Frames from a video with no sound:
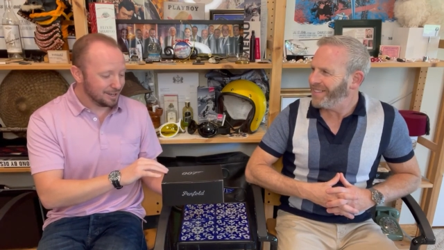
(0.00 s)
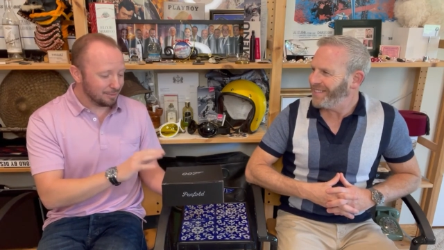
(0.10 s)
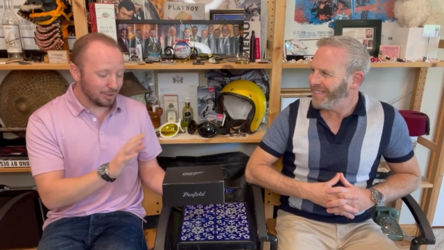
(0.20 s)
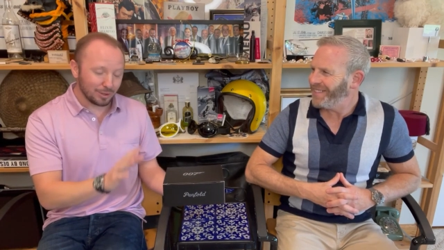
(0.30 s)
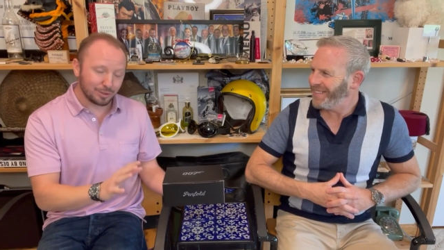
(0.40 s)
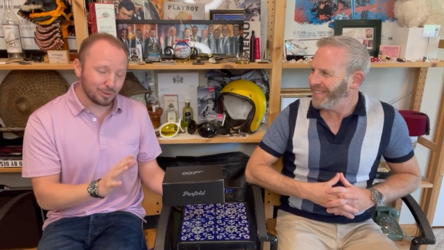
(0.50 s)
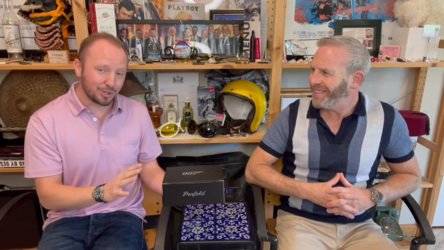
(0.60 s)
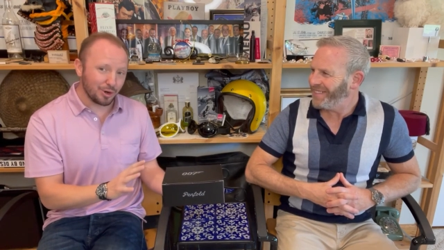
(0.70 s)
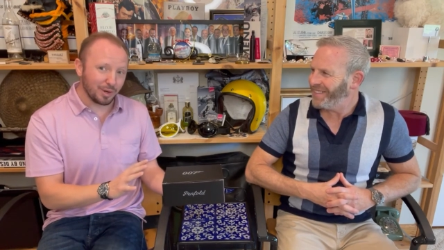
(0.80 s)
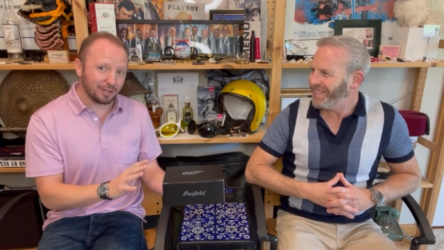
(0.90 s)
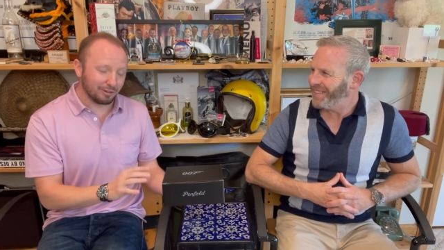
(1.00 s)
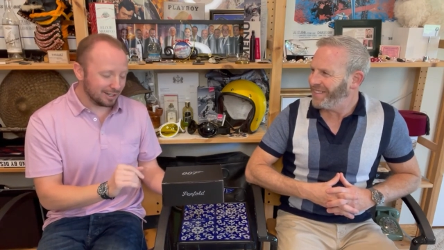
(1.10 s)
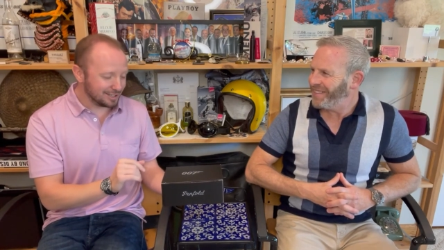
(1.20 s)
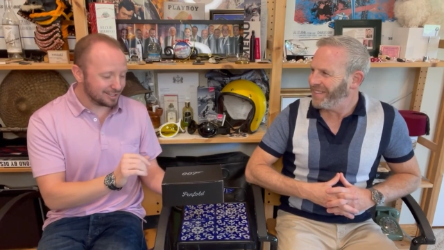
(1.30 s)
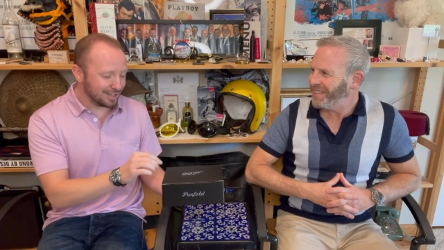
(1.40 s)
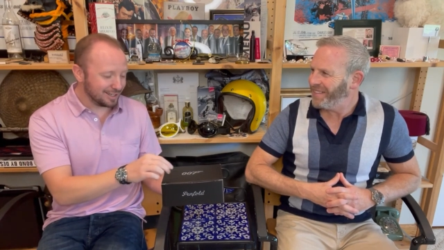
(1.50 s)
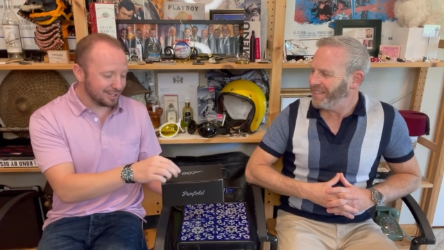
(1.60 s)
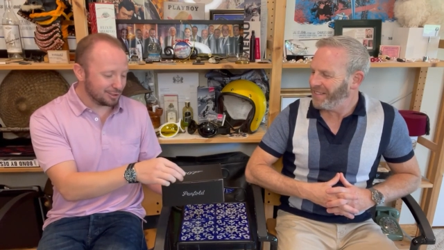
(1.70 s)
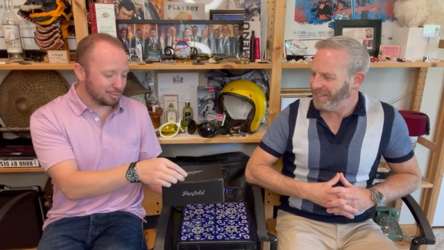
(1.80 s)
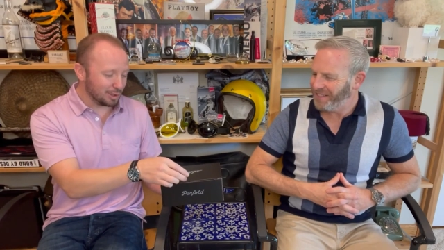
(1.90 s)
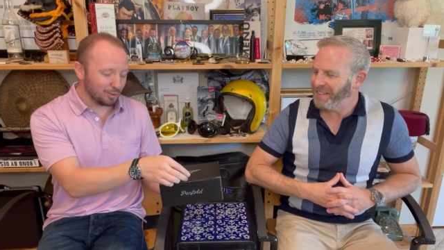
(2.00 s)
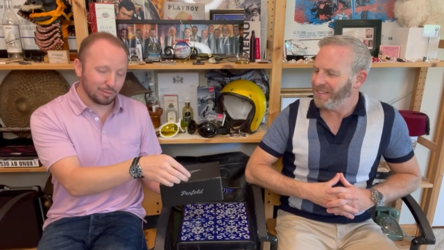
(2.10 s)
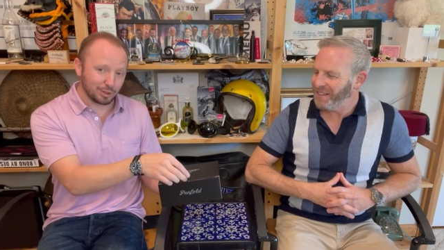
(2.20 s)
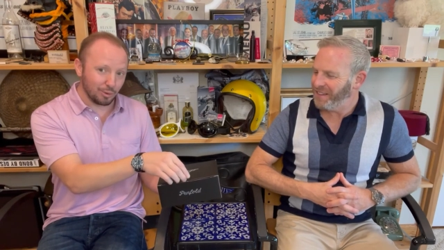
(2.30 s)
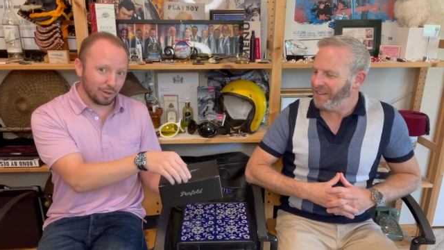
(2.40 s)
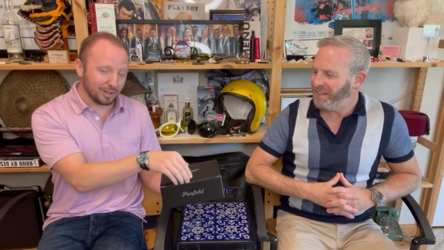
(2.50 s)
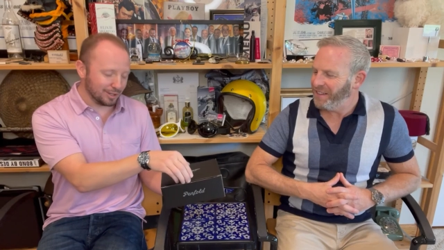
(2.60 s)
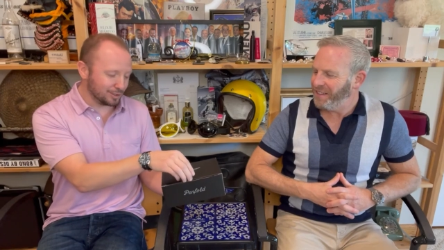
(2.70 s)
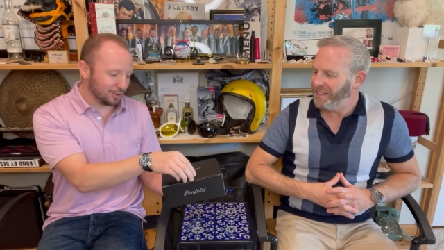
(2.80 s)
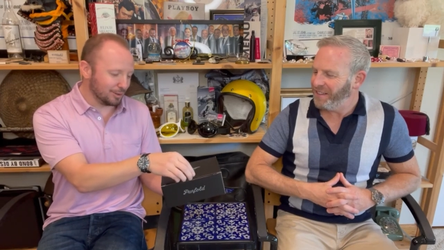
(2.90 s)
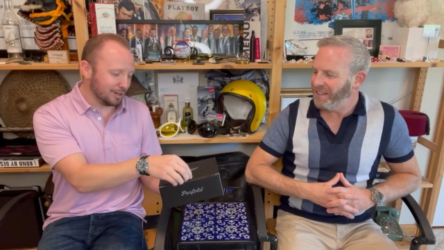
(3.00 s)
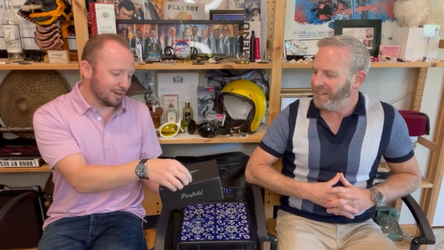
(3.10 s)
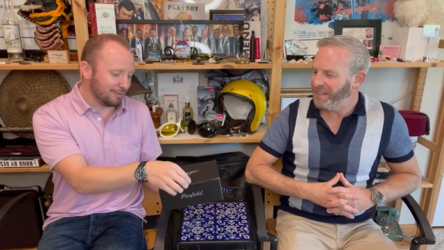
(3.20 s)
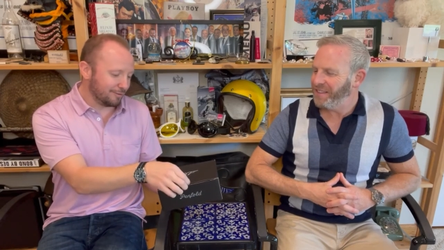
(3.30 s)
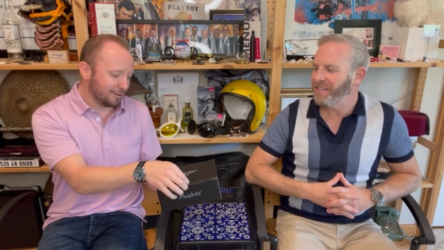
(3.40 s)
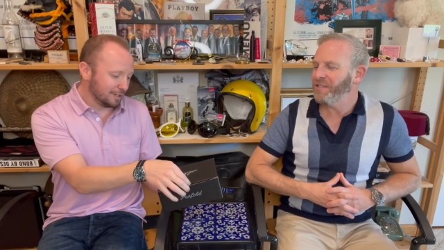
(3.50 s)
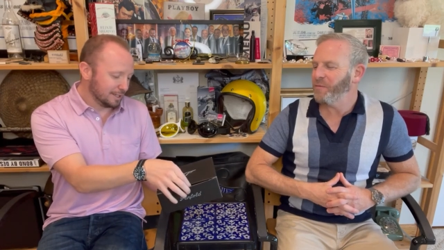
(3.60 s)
Speaker 1: I'm not too sure when the release date is, but I'm sure we'll hear soon enough.